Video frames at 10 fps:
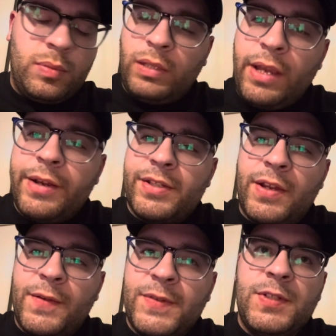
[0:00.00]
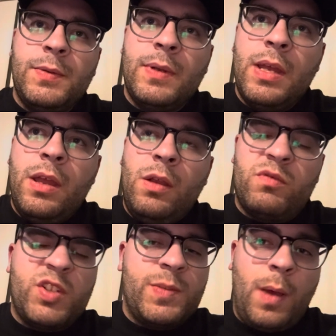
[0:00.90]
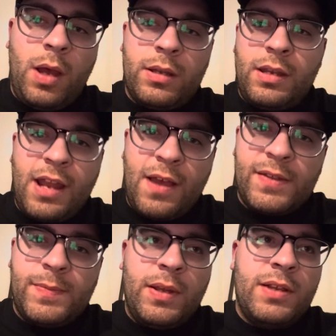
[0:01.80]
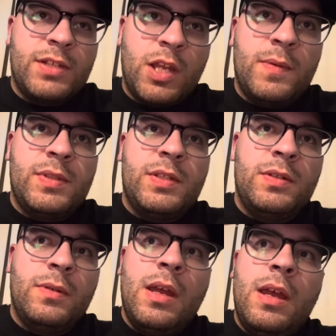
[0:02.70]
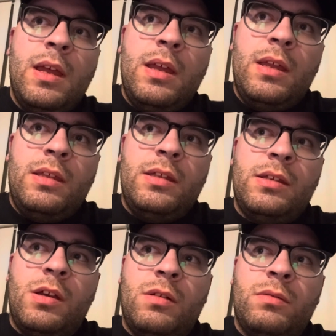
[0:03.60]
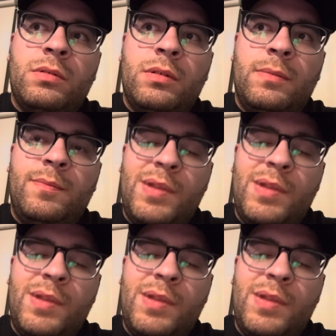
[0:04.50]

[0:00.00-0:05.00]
players are going to respond and how his players are going to, you know, be